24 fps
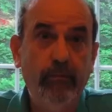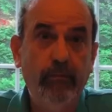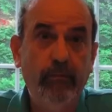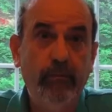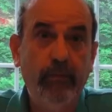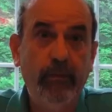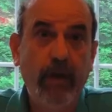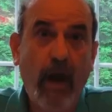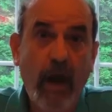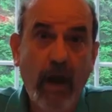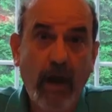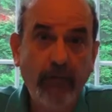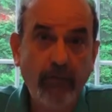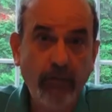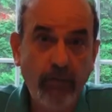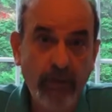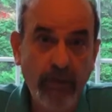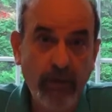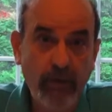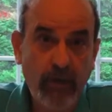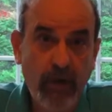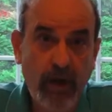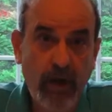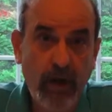God
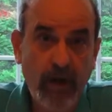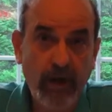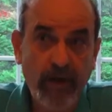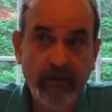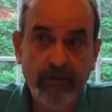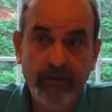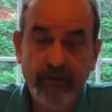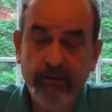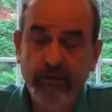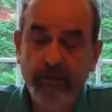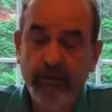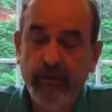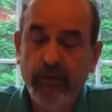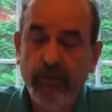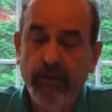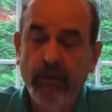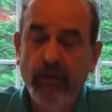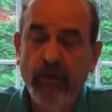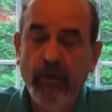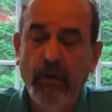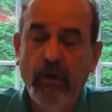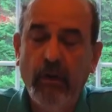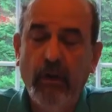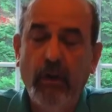realized,
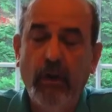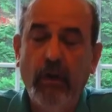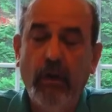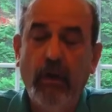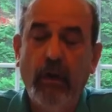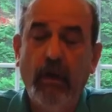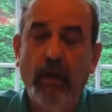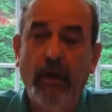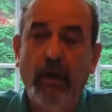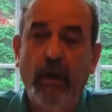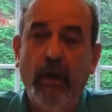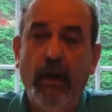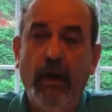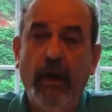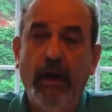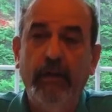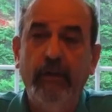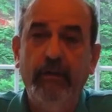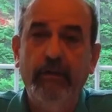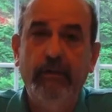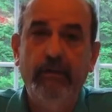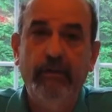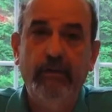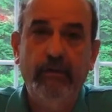
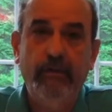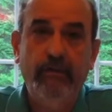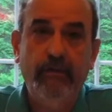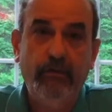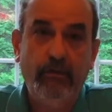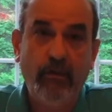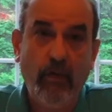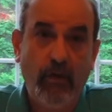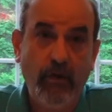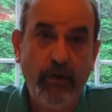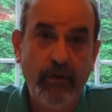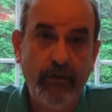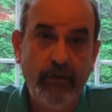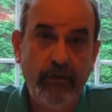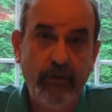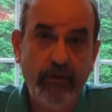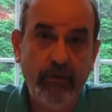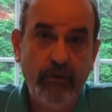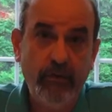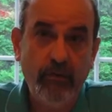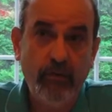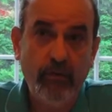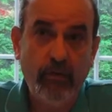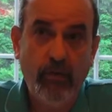and started to
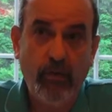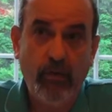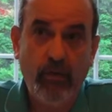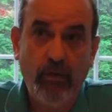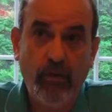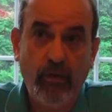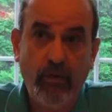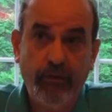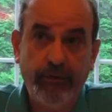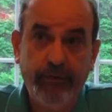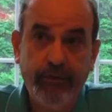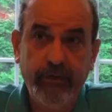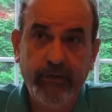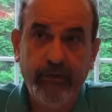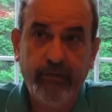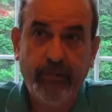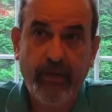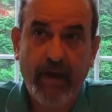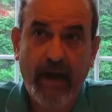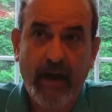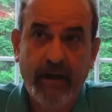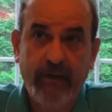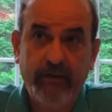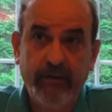do all these
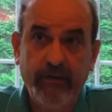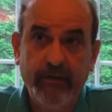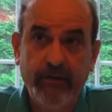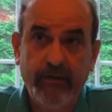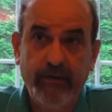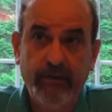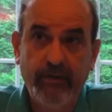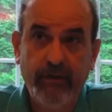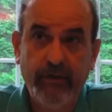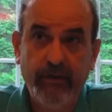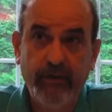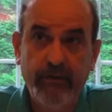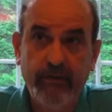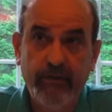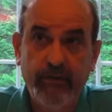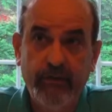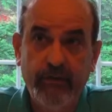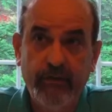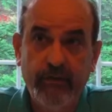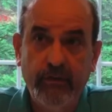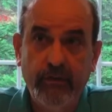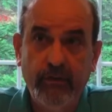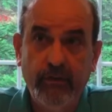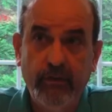
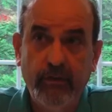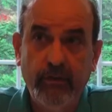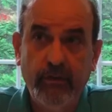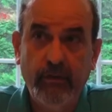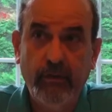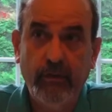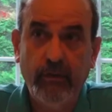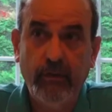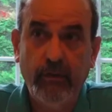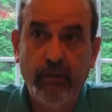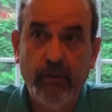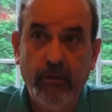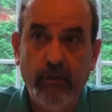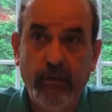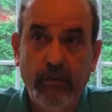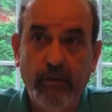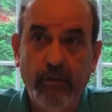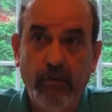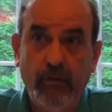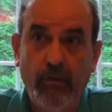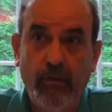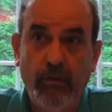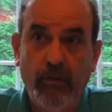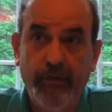practices,
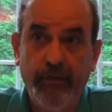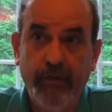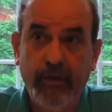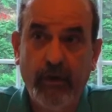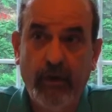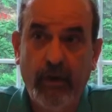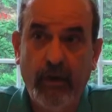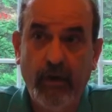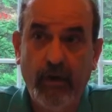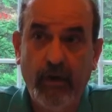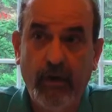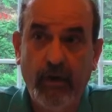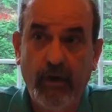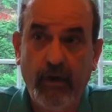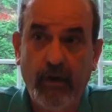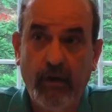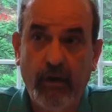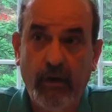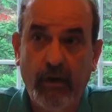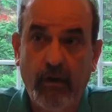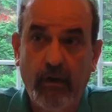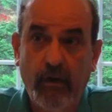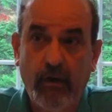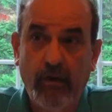all
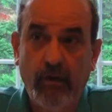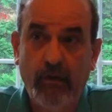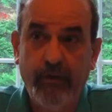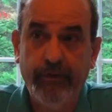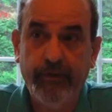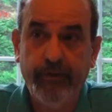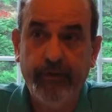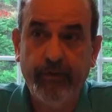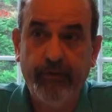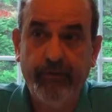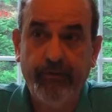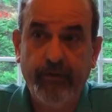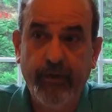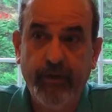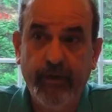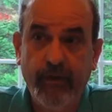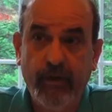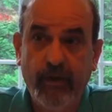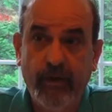the different